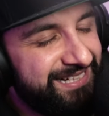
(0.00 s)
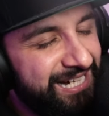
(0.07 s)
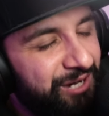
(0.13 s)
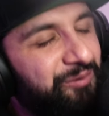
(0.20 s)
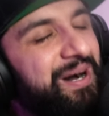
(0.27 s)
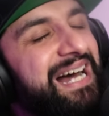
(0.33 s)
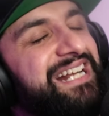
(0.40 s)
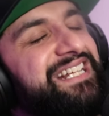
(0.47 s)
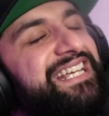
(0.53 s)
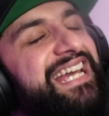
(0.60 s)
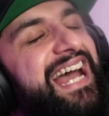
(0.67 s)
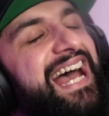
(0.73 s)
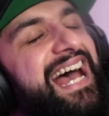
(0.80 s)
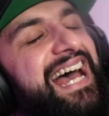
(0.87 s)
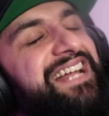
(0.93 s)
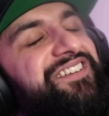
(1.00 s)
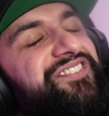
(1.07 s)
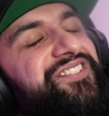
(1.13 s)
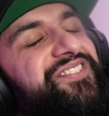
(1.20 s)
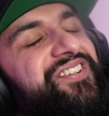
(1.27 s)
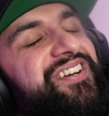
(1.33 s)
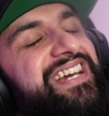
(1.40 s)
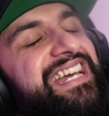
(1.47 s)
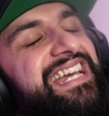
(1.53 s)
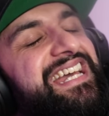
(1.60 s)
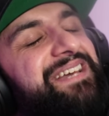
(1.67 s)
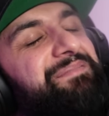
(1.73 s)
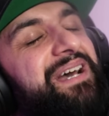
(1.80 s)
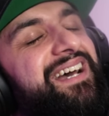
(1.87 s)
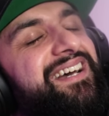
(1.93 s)
One can
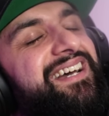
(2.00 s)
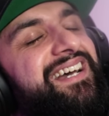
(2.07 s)
dream,